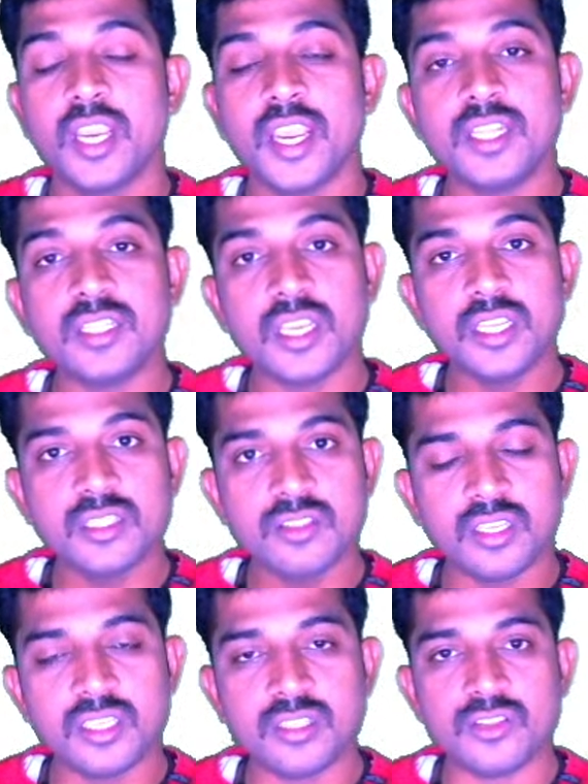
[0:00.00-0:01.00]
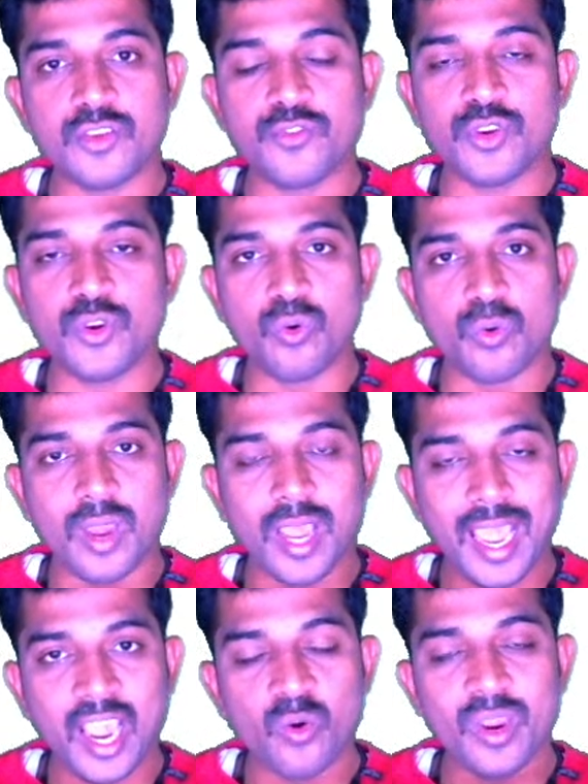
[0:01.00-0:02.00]
If you
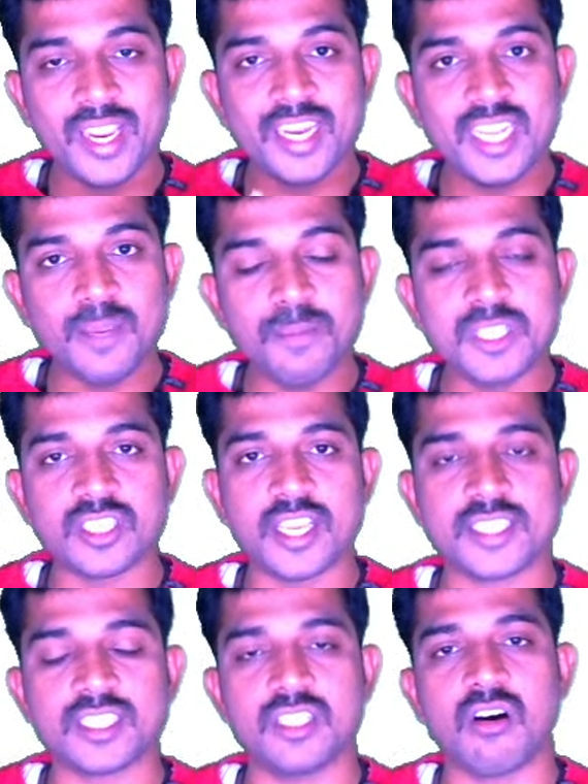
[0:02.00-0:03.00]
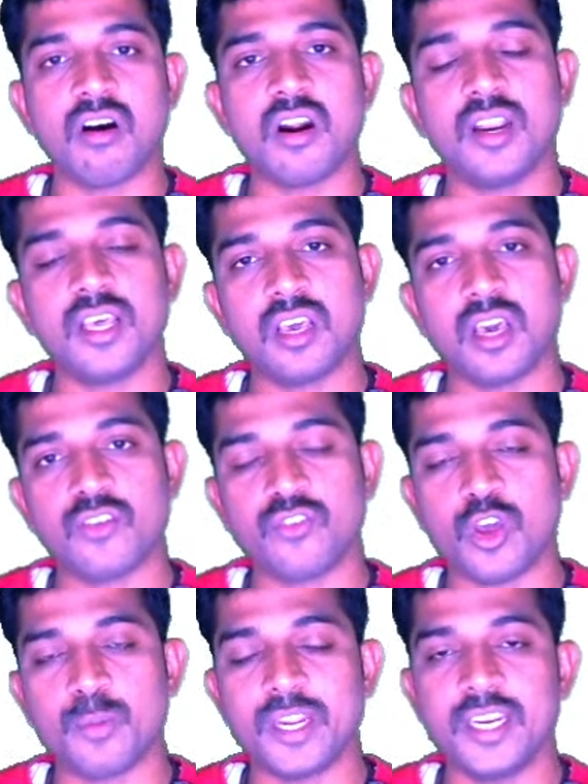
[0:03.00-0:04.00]
have any mistakes in the order or
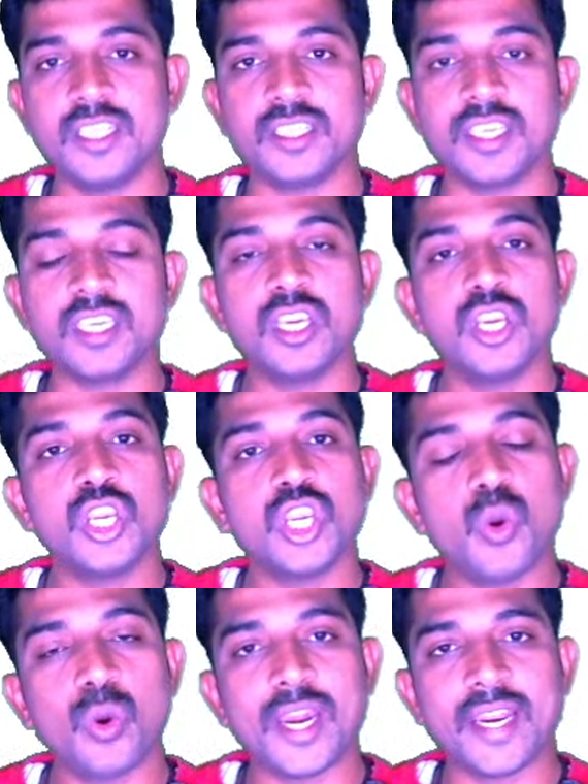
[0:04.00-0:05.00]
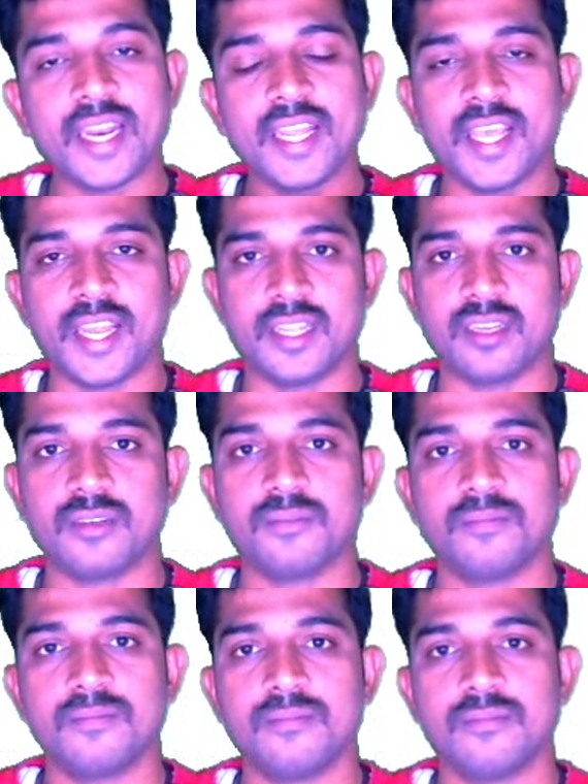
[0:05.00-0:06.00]
for anything, you will get an error.
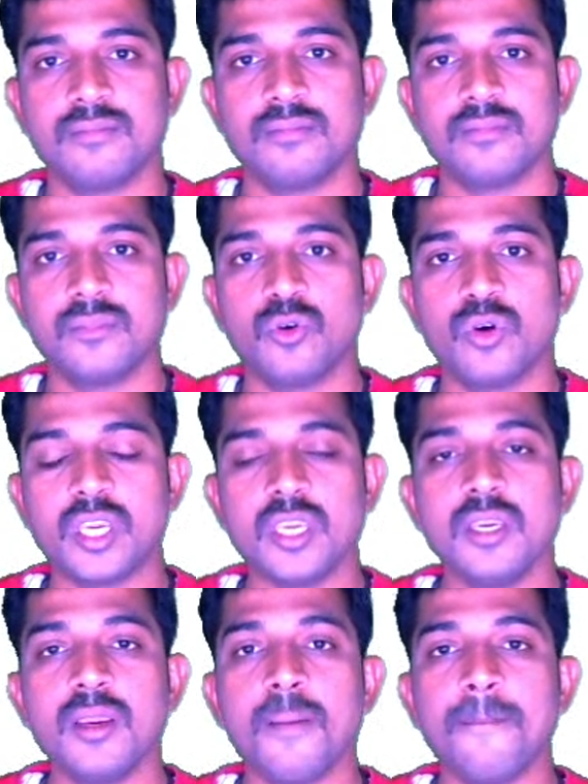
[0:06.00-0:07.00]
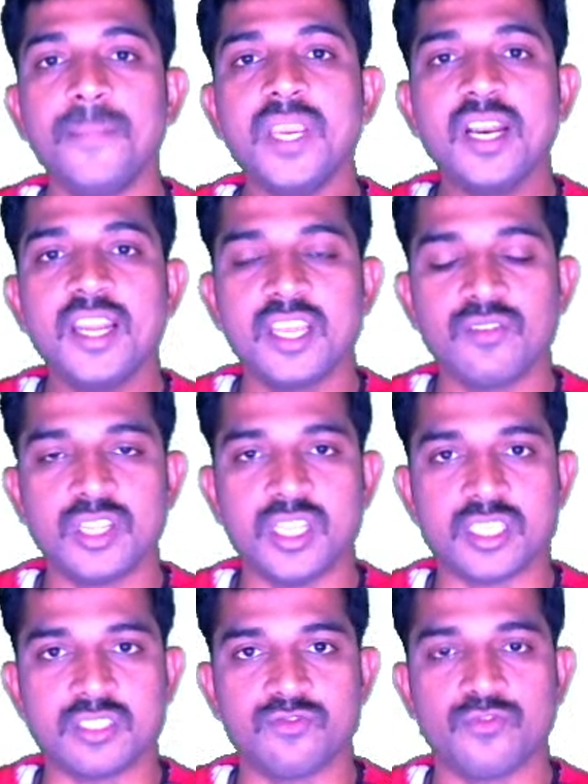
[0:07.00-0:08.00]
Okay, be clear with
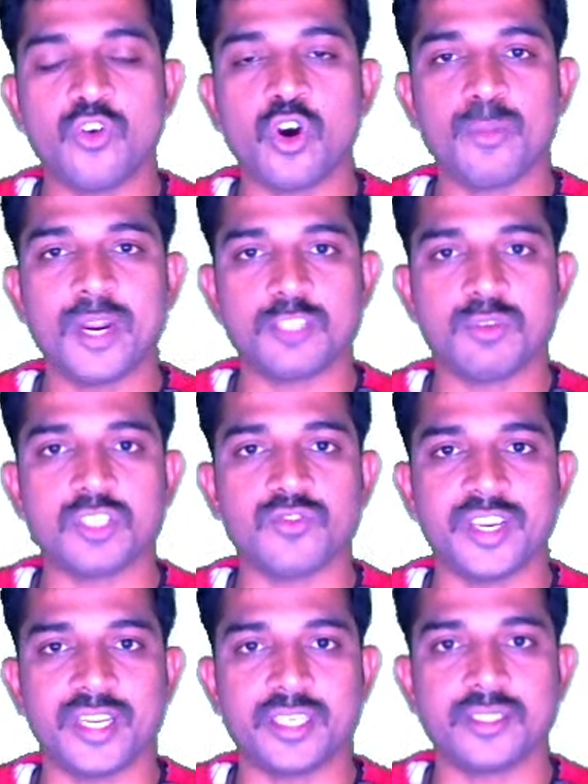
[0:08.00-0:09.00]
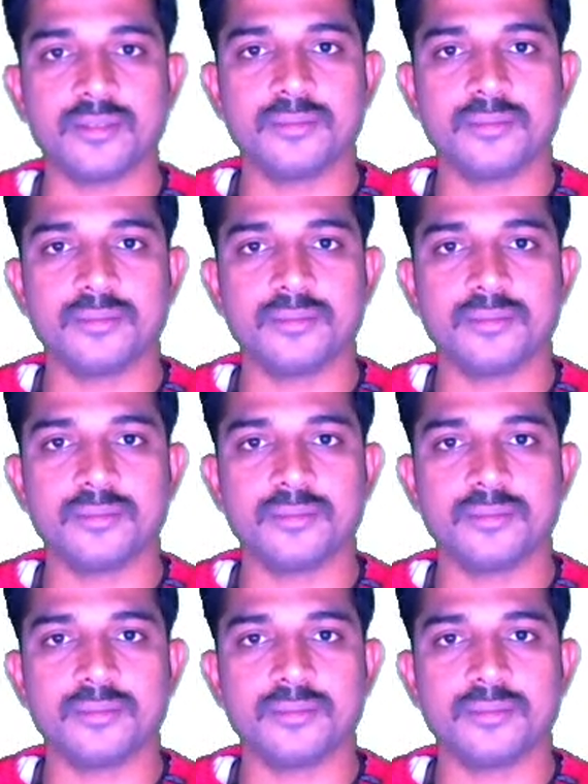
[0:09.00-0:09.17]
this format specifiers.